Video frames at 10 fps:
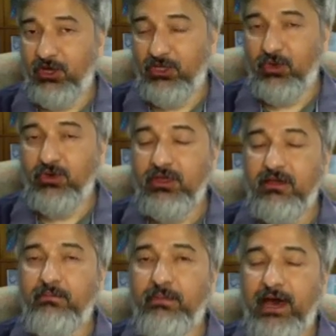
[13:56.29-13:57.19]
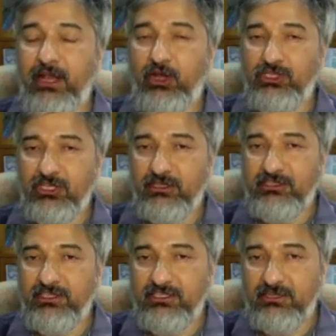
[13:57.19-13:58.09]
although biological
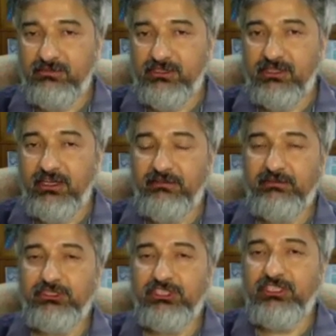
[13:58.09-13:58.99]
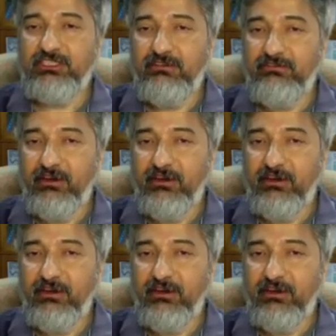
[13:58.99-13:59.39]
systems or the living machines are